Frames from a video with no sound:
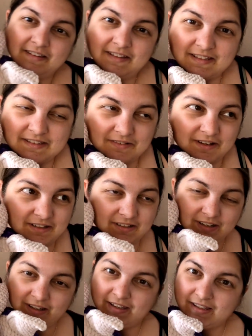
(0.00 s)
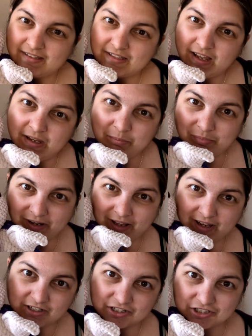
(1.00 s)
This one is a
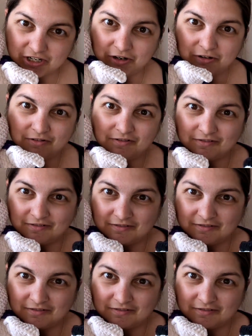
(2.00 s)
black shell